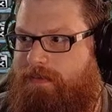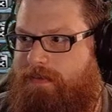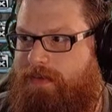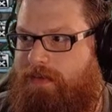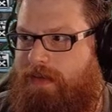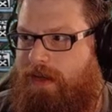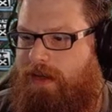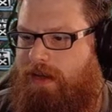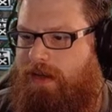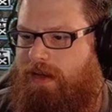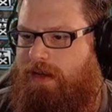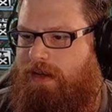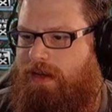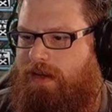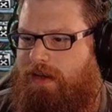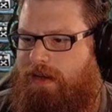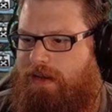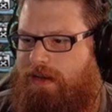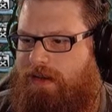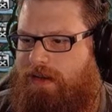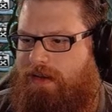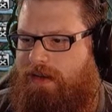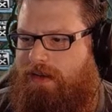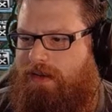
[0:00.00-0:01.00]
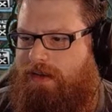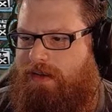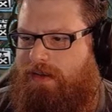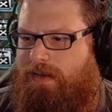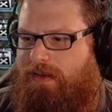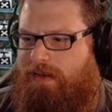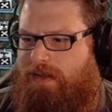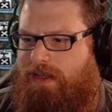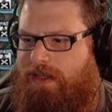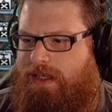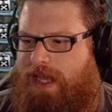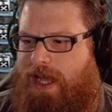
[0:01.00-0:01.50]
Oh,
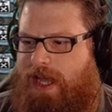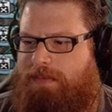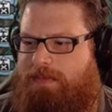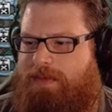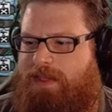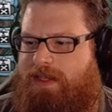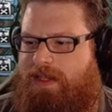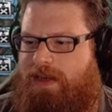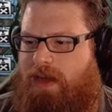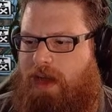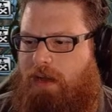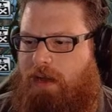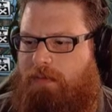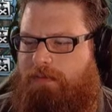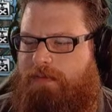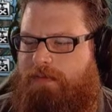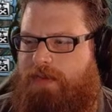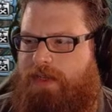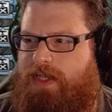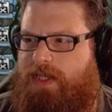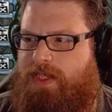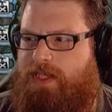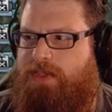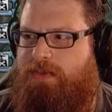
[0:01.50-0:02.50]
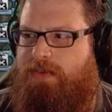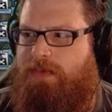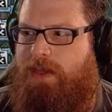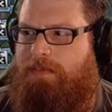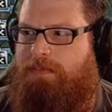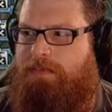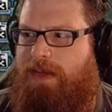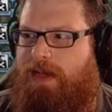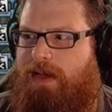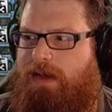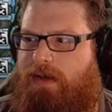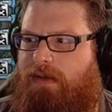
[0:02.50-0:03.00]
Captain Obvious with a
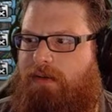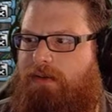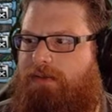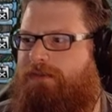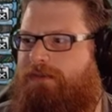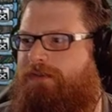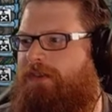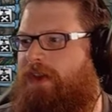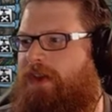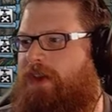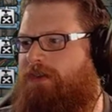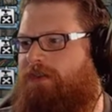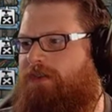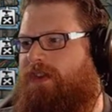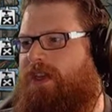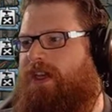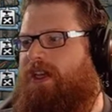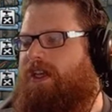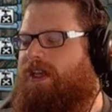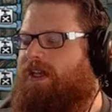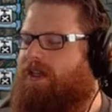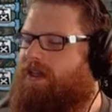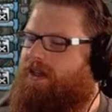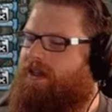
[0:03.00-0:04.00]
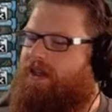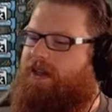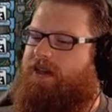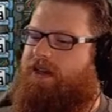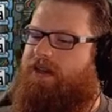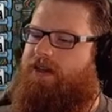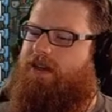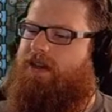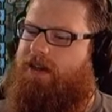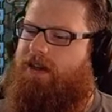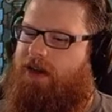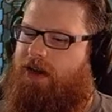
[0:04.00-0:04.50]
big old 50.
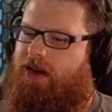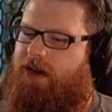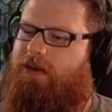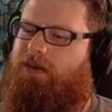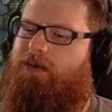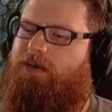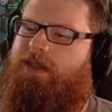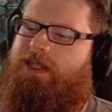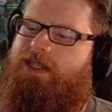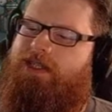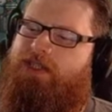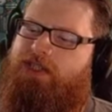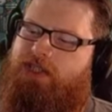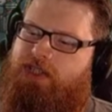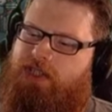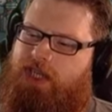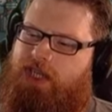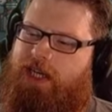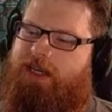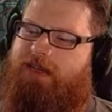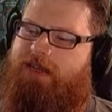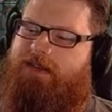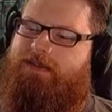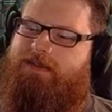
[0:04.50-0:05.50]
Holy shit.